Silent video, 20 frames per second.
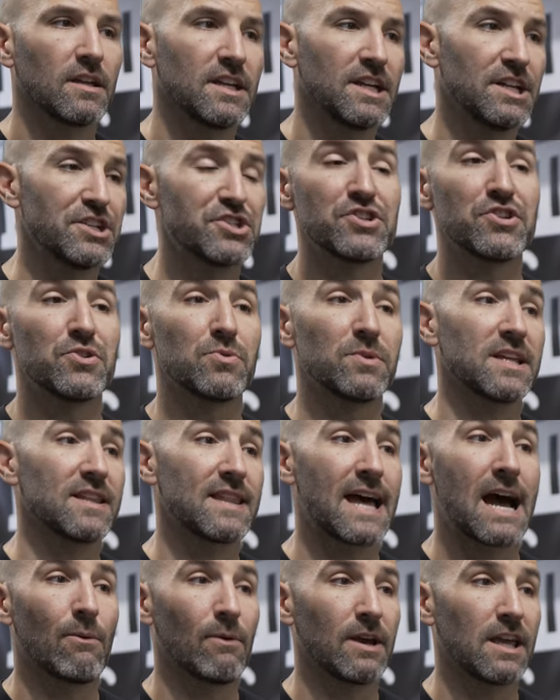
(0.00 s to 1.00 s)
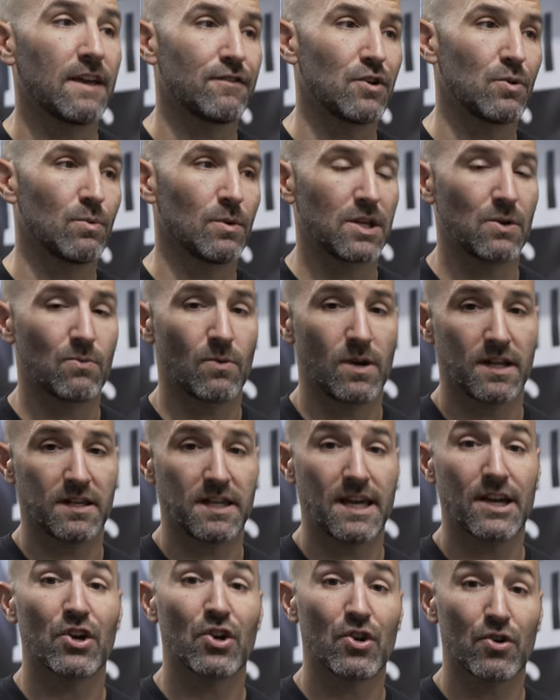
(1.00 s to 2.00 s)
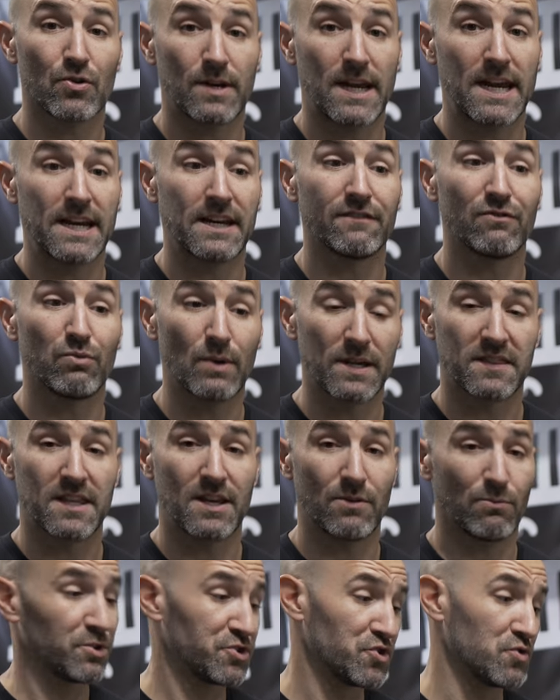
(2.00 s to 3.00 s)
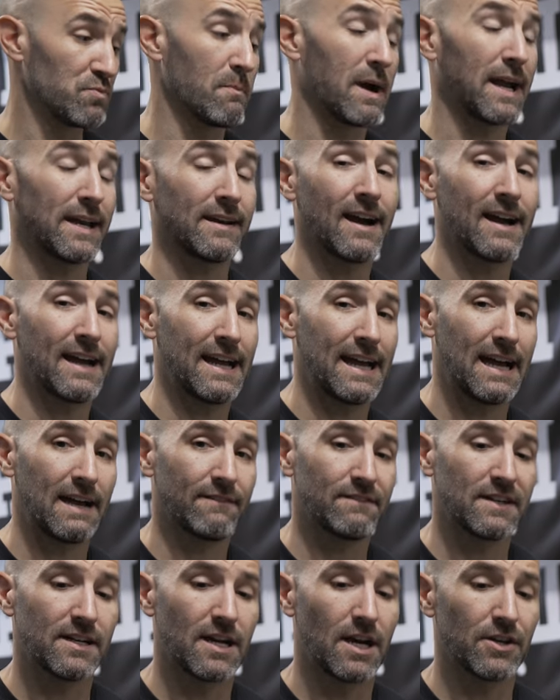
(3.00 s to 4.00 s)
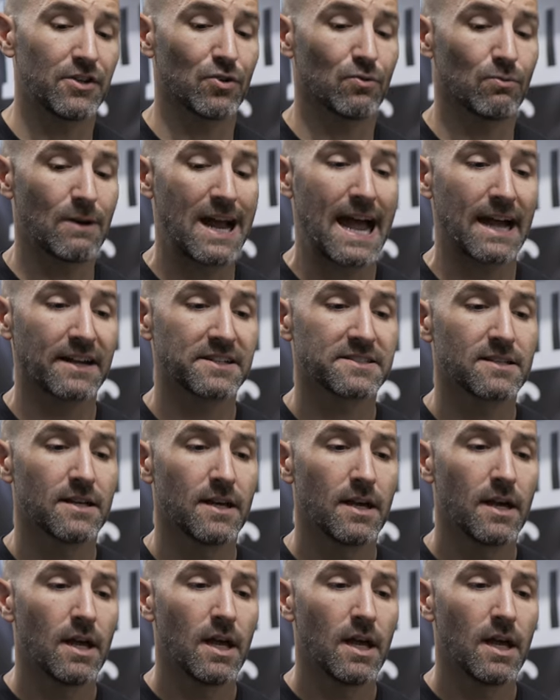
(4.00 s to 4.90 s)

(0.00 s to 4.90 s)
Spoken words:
ingenuity that way if you really want to get creative with it, which you might not have in other racks.